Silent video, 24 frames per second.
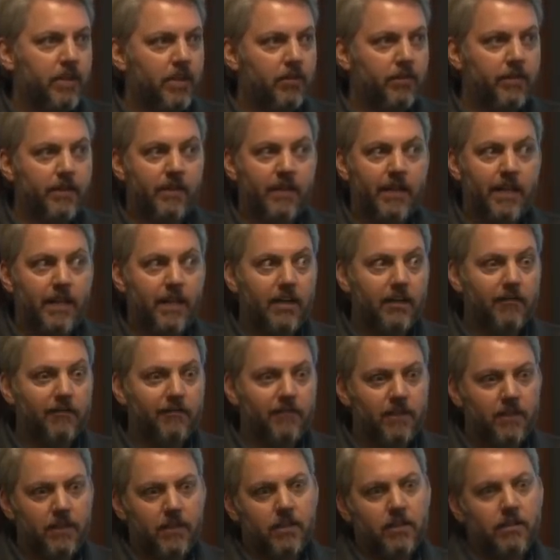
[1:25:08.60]
you know, they'll
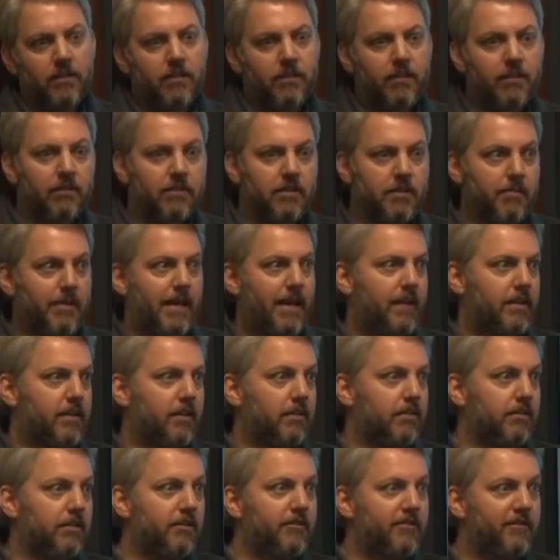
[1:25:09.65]
have no
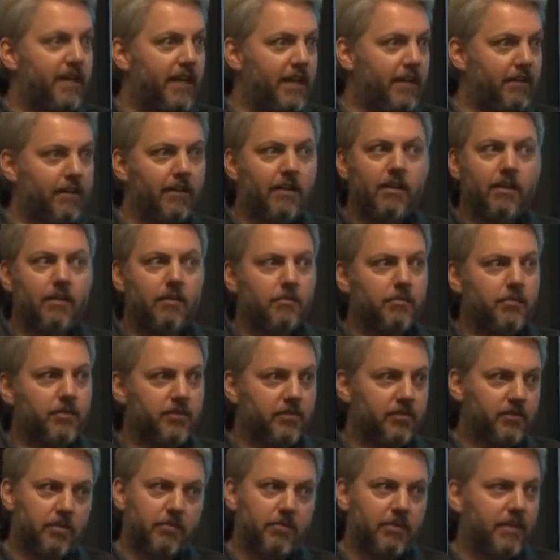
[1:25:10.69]
tobacco, no firearms,
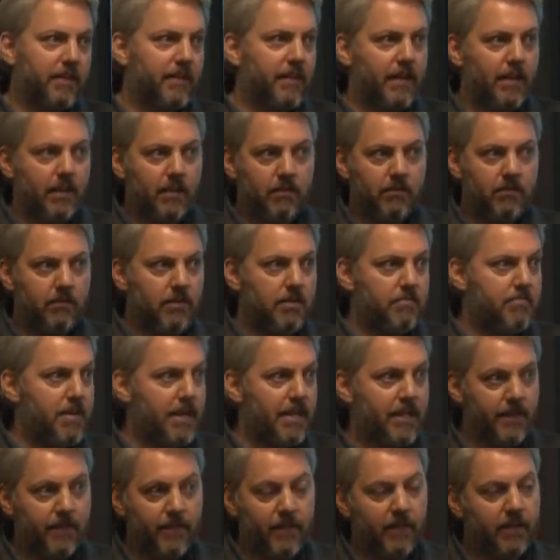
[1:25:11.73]
something like that
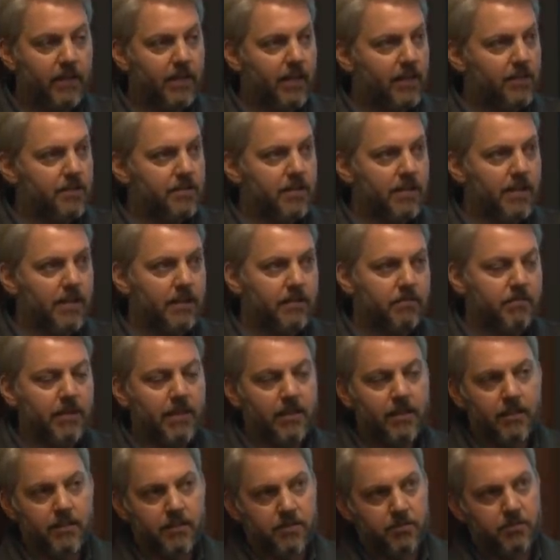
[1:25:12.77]
embedded in their contract.
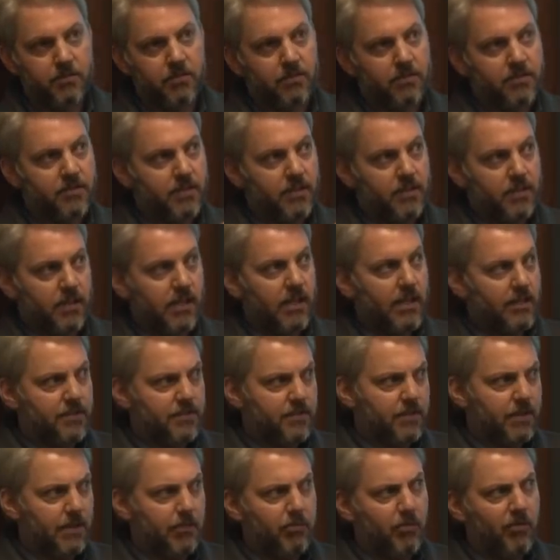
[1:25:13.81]
Because we're such a
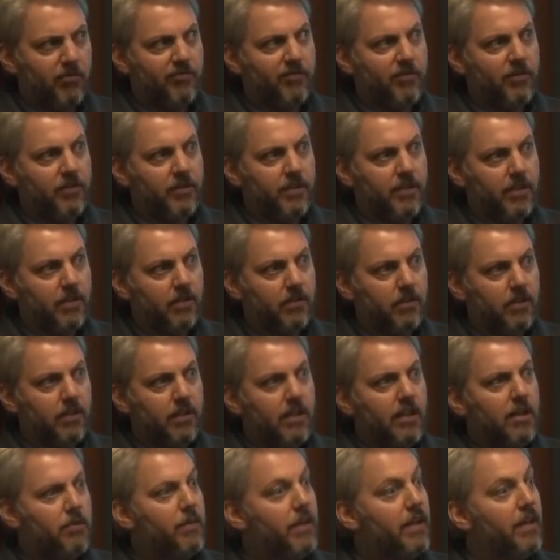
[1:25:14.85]
concentrated portfolio,
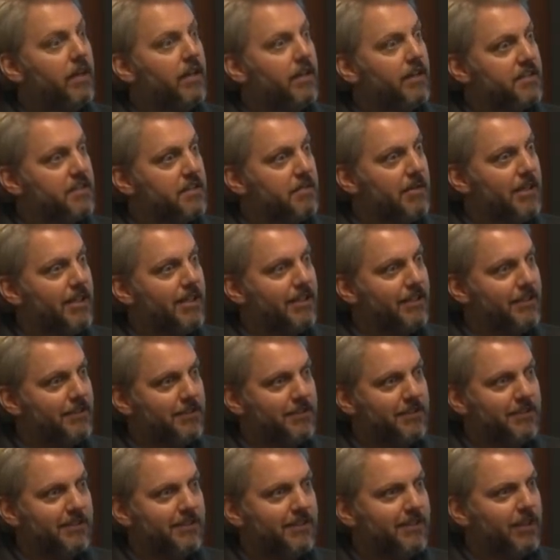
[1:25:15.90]
we can
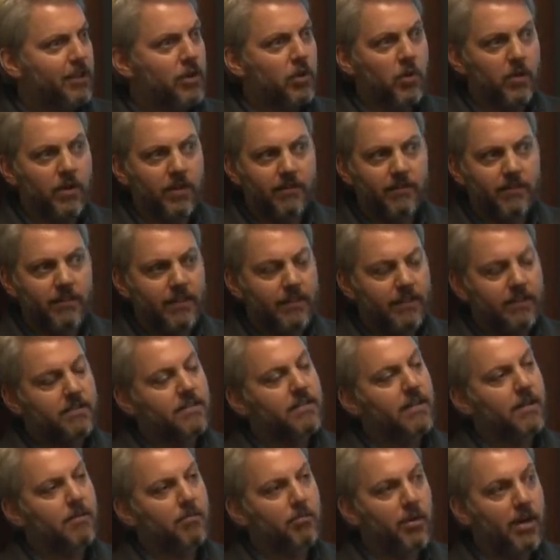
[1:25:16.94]
customize accordingly. That's
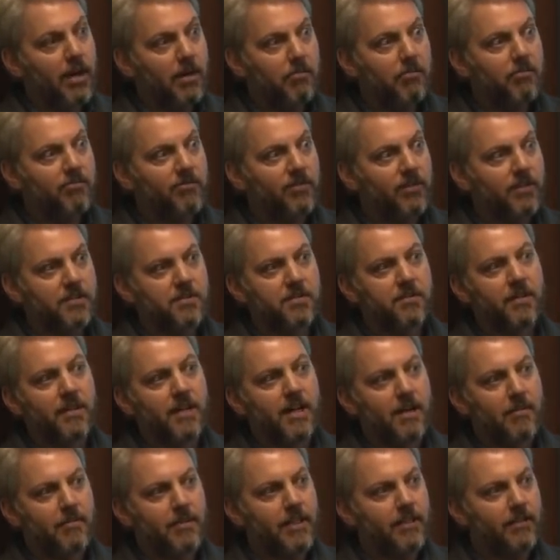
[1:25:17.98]
not a problem for us to
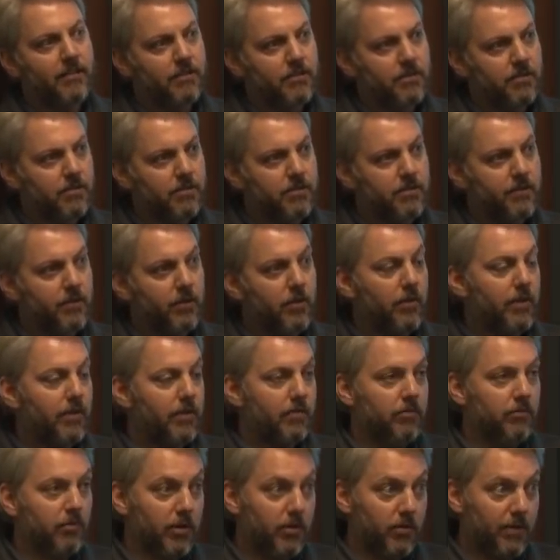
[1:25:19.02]
accommodate those sorts of
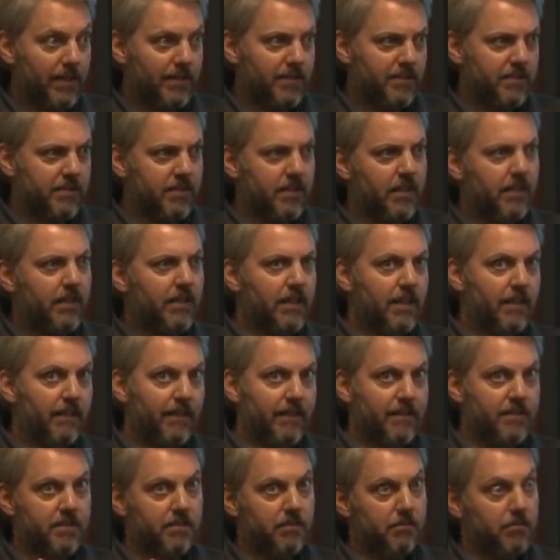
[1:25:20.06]
requests
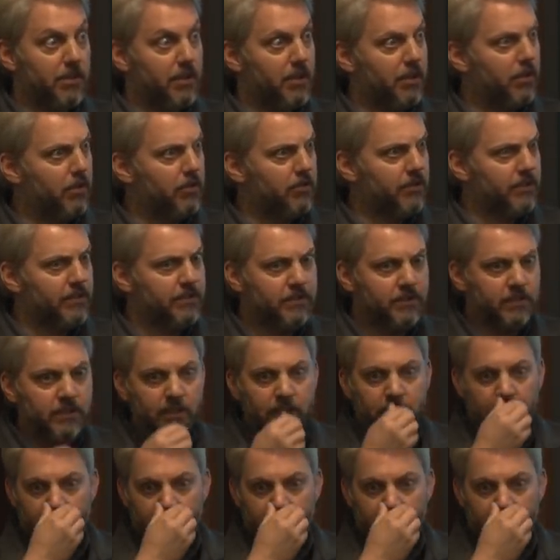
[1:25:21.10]
unless they're really onerous.